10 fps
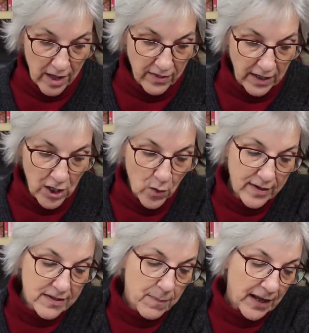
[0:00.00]
that you
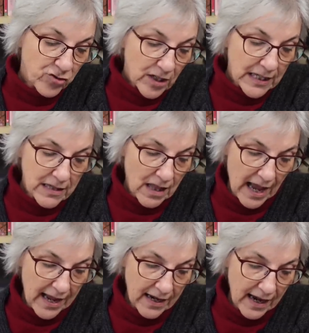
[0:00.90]
especially
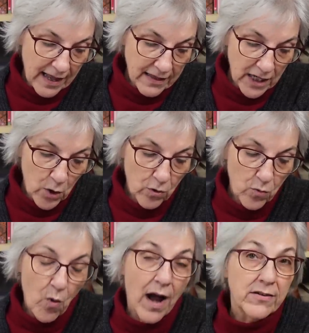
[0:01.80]
like and that you would
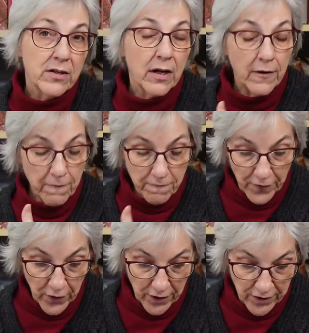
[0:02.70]
want to
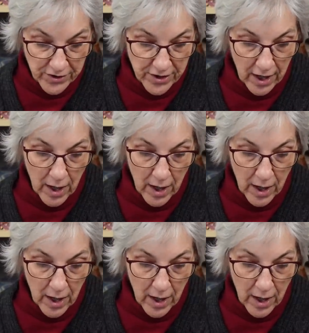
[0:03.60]
convert